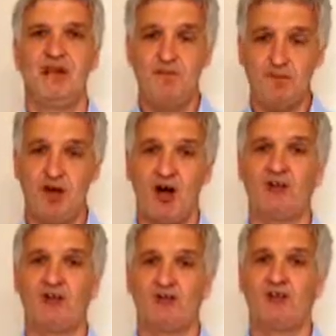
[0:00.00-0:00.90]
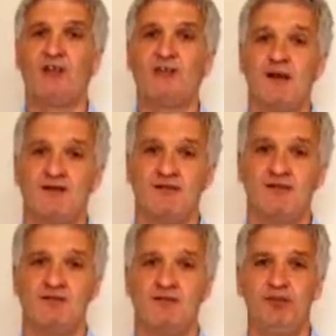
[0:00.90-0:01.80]
In the past, it was
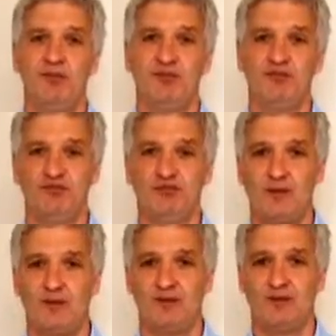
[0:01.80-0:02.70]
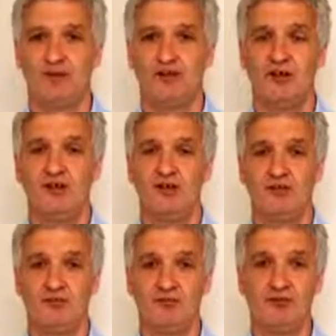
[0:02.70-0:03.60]
recommended that people should spend
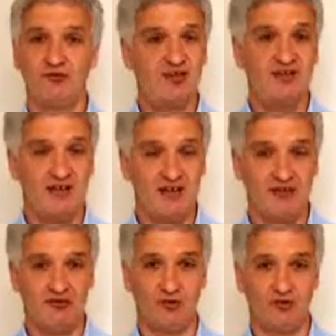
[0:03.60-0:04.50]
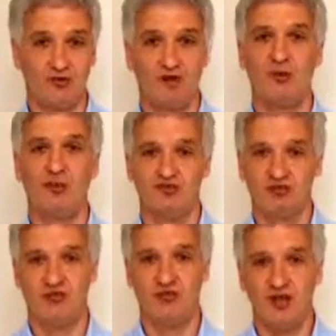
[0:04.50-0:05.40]
3 days or so
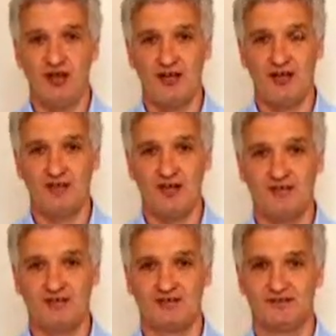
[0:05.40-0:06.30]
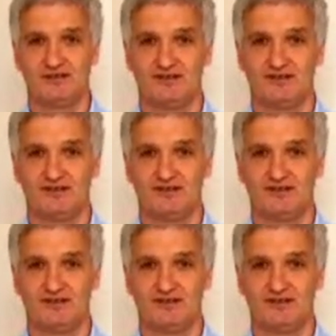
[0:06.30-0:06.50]
just lying in bed